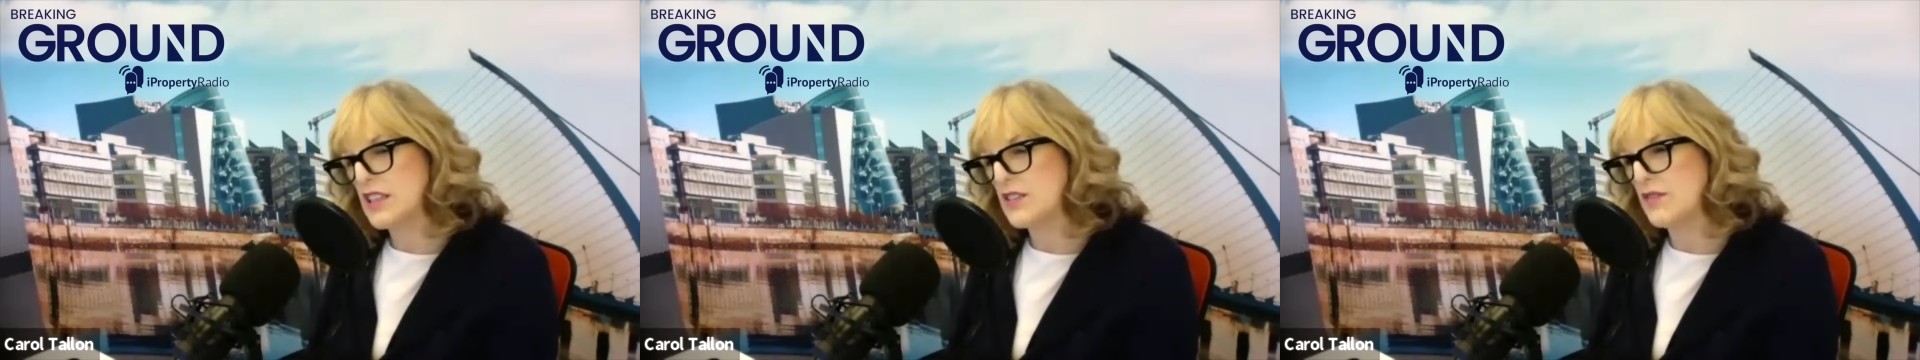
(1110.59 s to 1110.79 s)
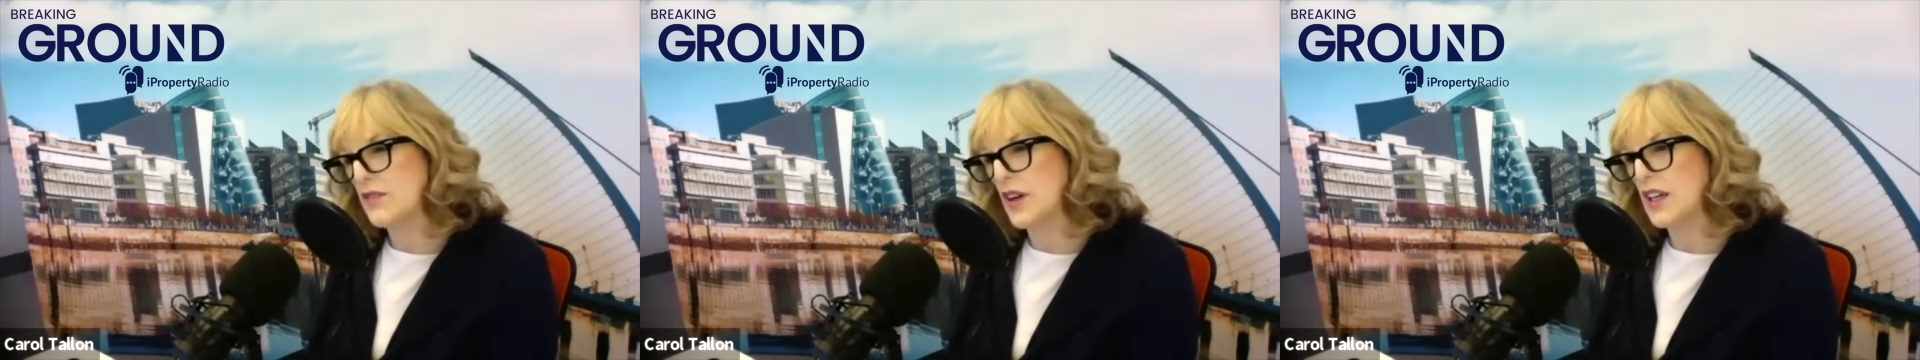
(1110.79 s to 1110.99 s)

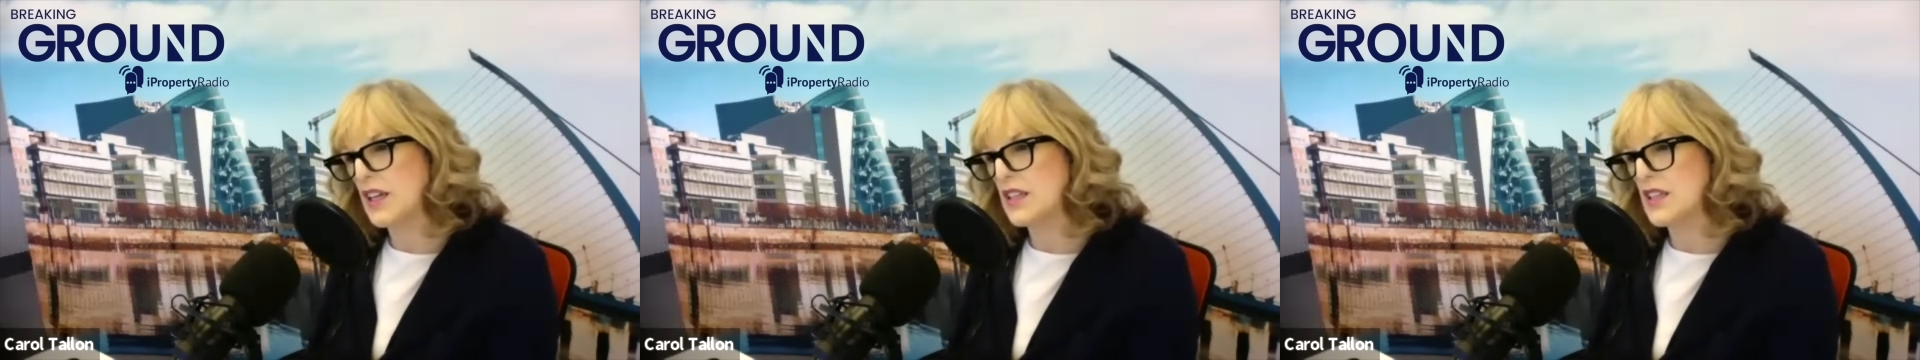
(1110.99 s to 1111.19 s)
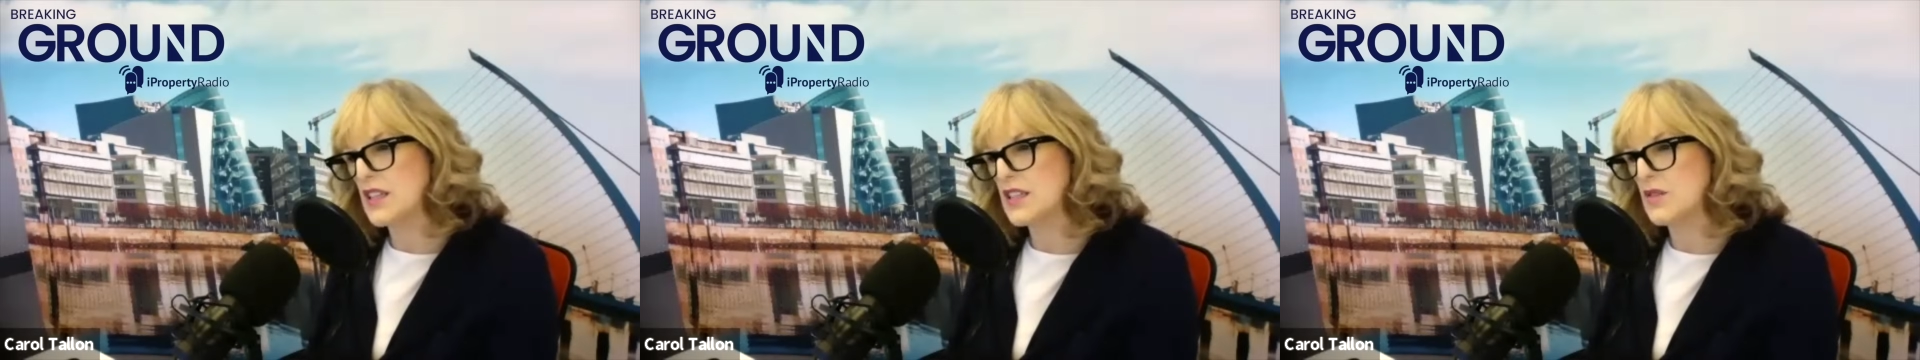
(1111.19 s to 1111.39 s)

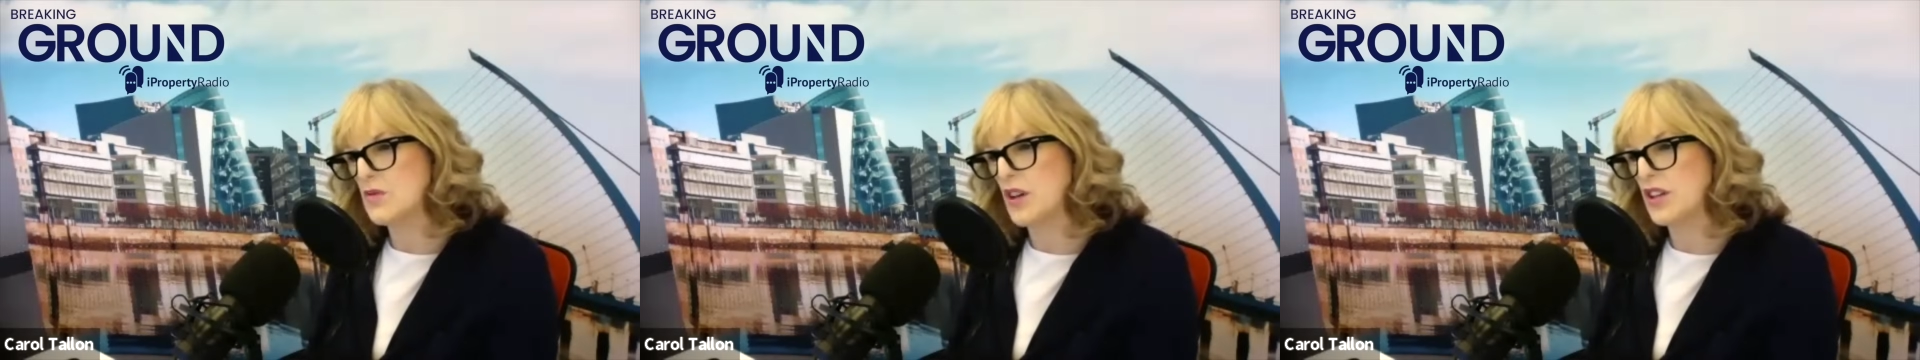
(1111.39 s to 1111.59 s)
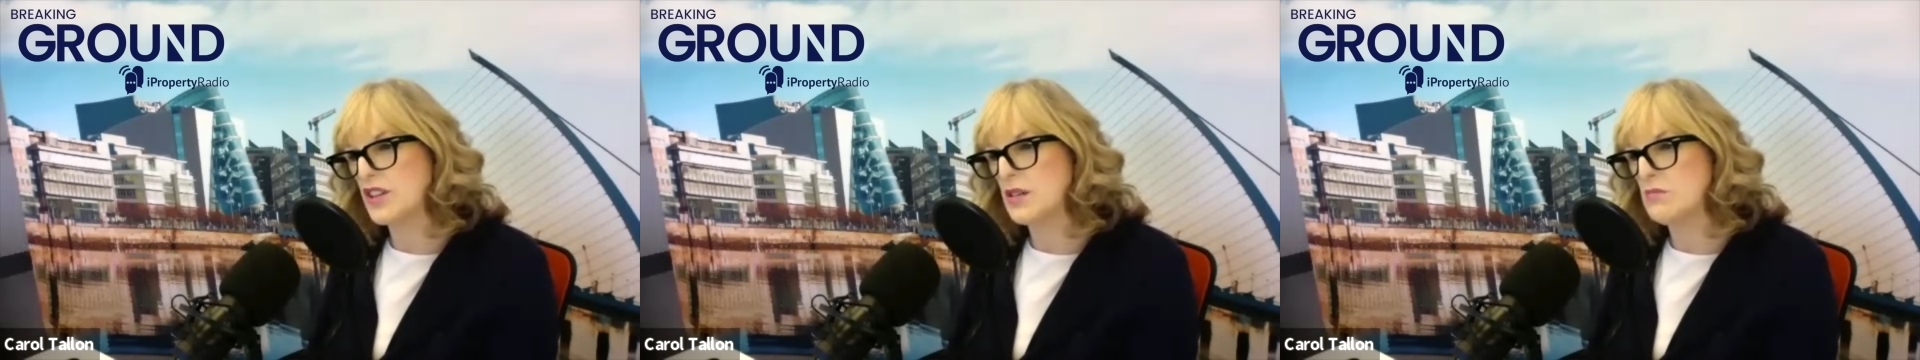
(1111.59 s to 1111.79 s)
defined as to
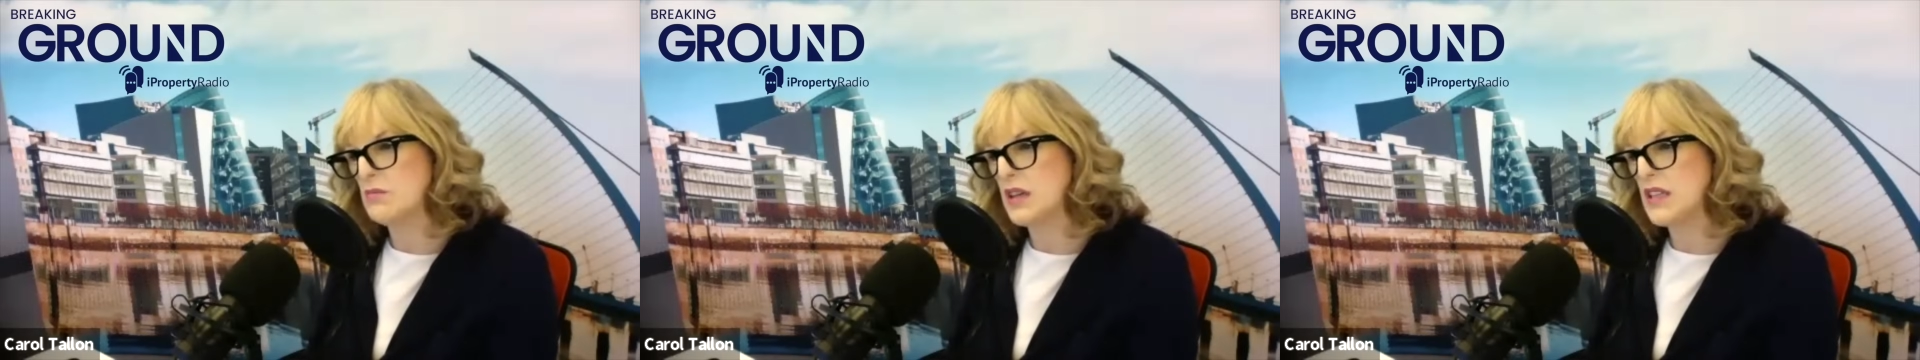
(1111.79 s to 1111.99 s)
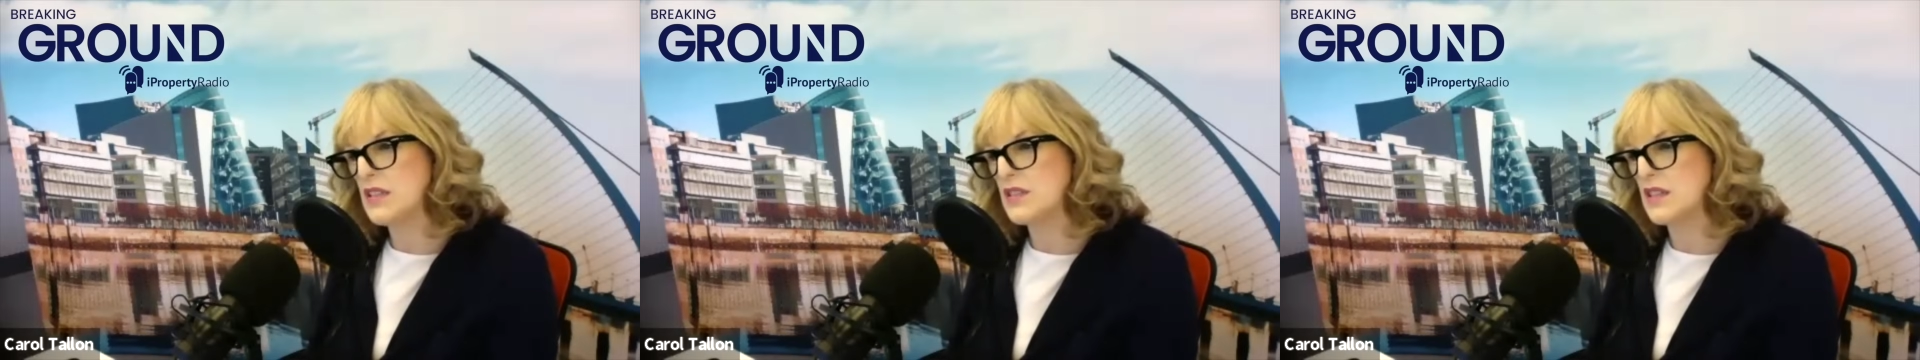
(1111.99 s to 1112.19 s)
what that
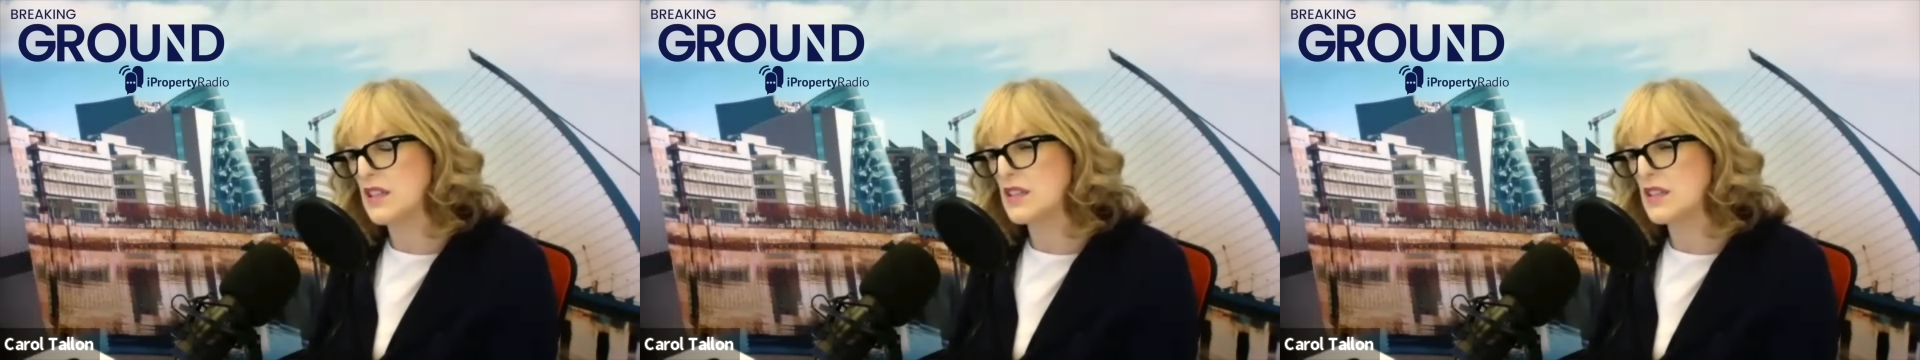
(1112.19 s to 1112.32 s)
means in